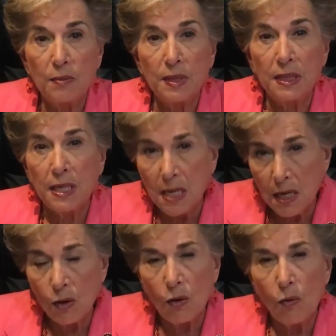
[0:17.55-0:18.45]

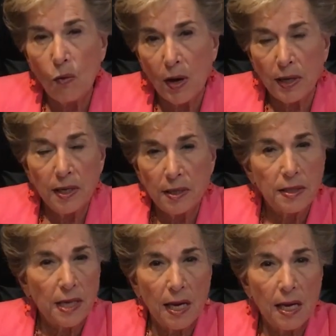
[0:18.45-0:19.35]
seeing what
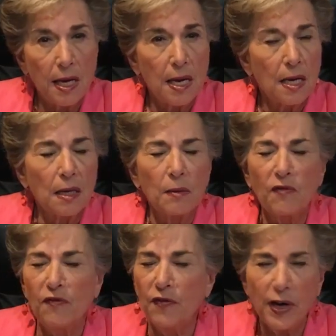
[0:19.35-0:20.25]
is a
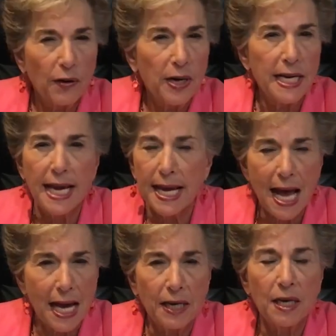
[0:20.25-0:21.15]
very
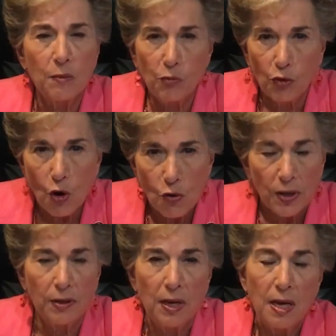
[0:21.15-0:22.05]
chaotic and
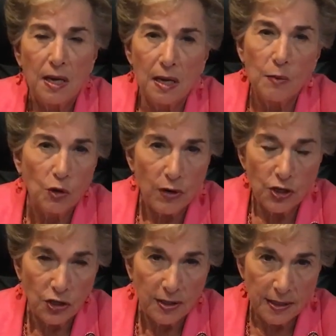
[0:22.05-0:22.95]
broken
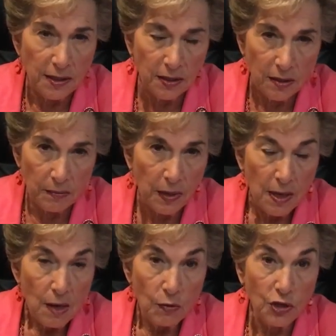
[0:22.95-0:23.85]
immigration system,
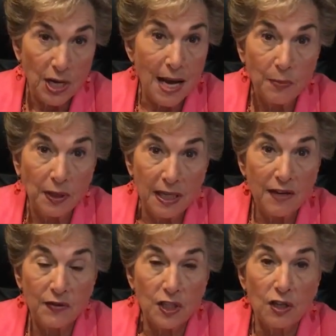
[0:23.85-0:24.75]
which I
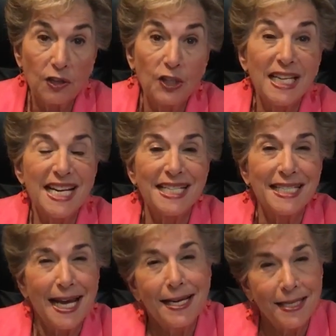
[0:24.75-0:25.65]
believe is clearly
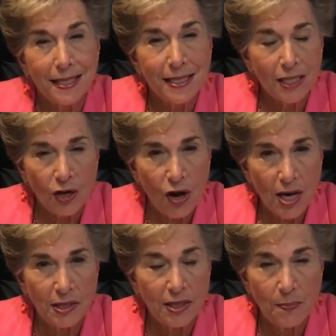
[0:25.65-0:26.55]
intended to
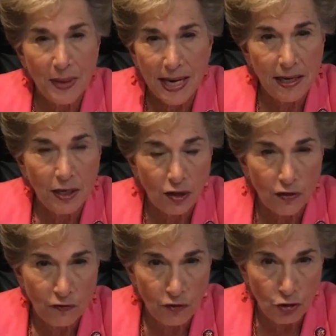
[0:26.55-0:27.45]
cause the pain and
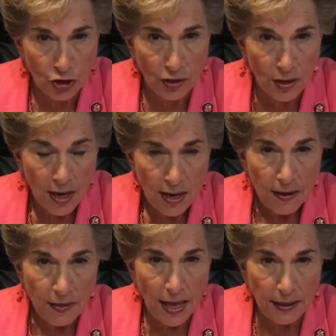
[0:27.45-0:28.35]
confusion
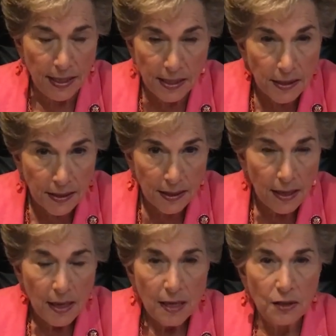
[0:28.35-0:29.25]
that it is,
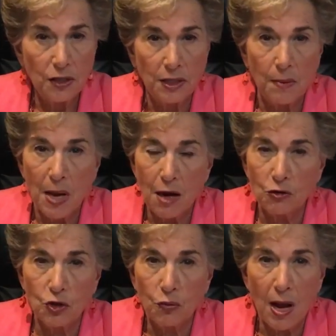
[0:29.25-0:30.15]
to somehow
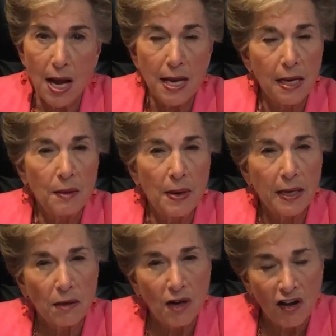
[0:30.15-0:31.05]
try and make
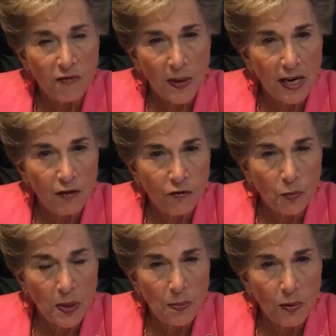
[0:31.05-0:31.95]
enough pain for
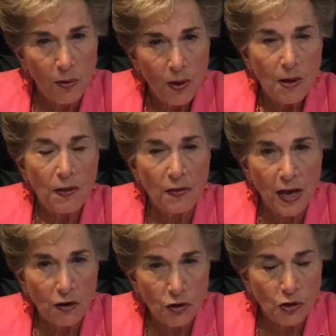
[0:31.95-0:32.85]
people that they
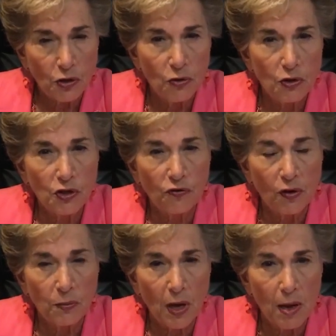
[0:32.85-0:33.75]
are discouraged
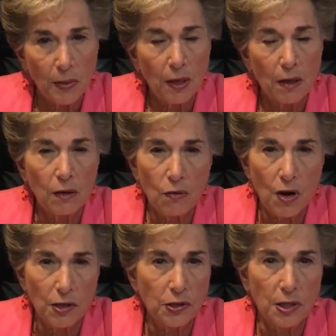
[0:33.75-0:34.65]
from coming
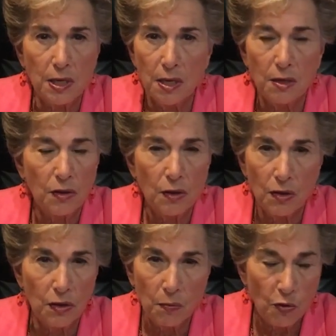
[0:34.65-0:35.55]
across the
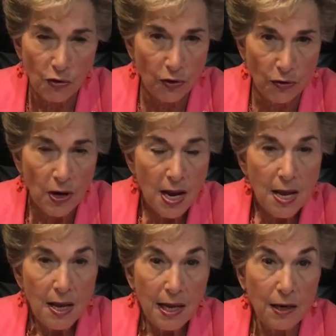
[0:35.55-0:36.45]
border.
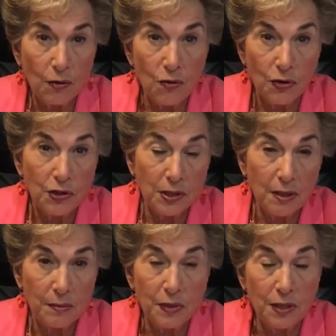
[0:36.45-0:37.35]
And of course,
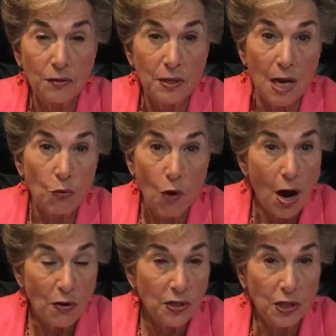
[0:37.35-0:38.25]
Ciudad
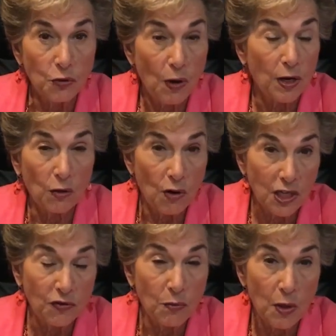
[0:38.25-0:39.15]
Juarez is right
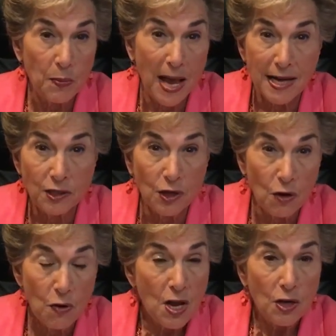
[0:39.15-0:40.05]
across from El
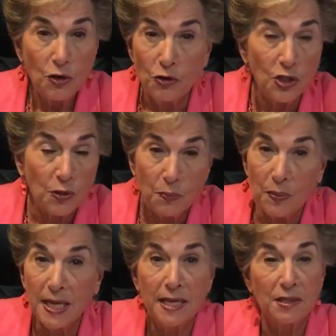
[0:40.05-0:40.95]
Paso, used to
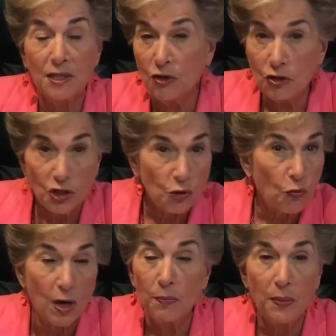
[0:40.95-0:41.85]
be considered just
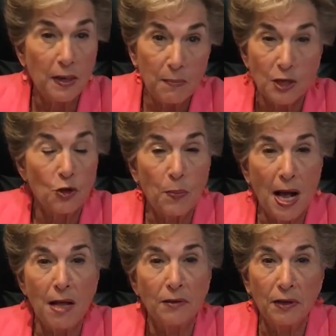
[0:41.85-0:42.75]
one big
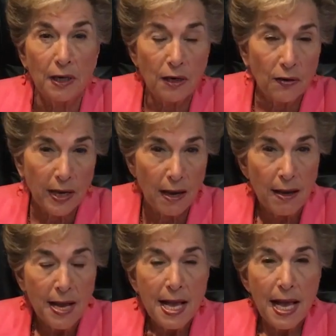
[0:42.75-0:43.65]
metropolitan area,
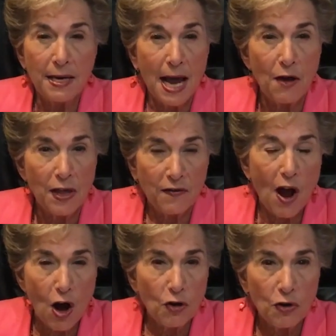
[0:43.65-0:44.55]
and now they've
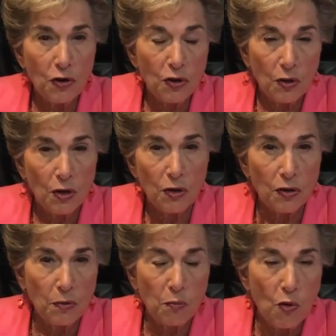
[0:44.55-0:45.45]
hardened
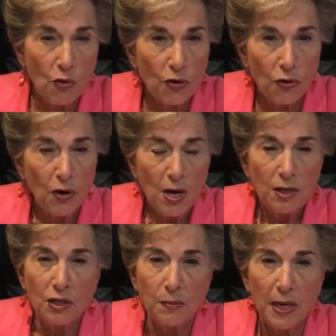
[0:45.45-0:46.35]
the border
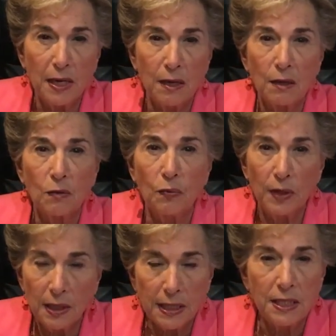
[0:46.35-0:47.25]
to make it
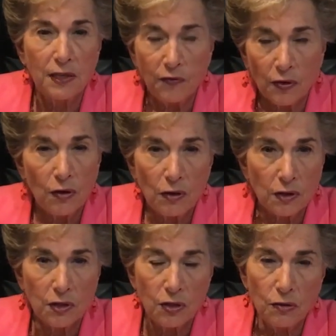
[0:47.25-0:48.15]
really
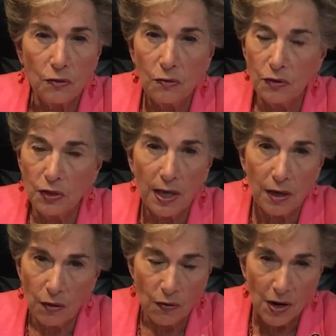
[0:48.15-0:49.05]
difficult to get
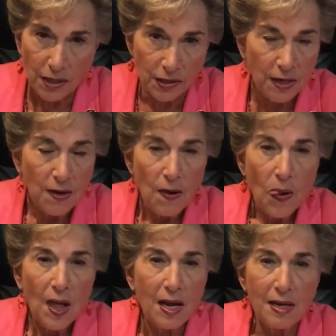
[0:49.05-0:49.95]
across,
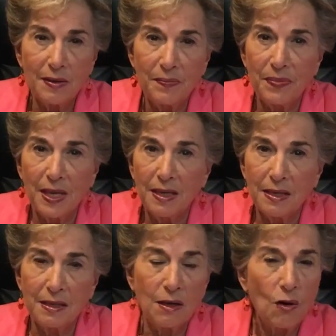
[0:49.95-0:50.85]

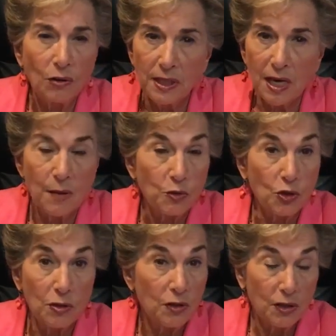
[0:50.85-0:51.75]
and holding up
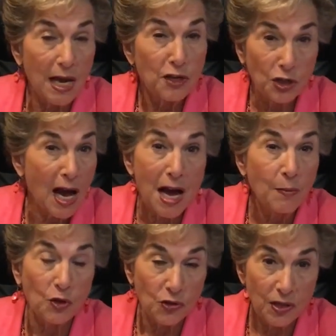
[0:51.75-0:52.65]

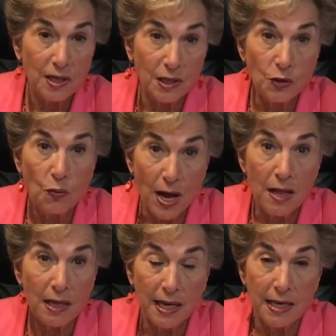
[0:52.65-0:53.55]
commerce as
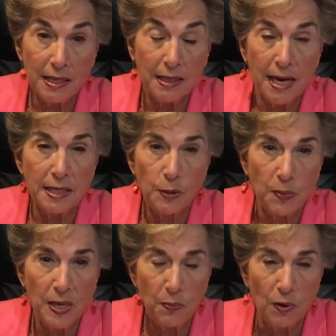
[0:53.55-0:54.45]
well as
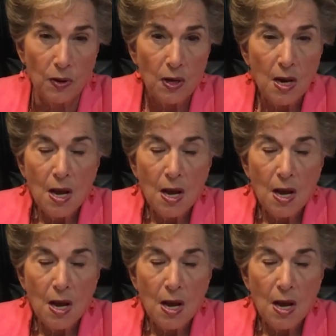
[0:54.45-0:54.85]
people.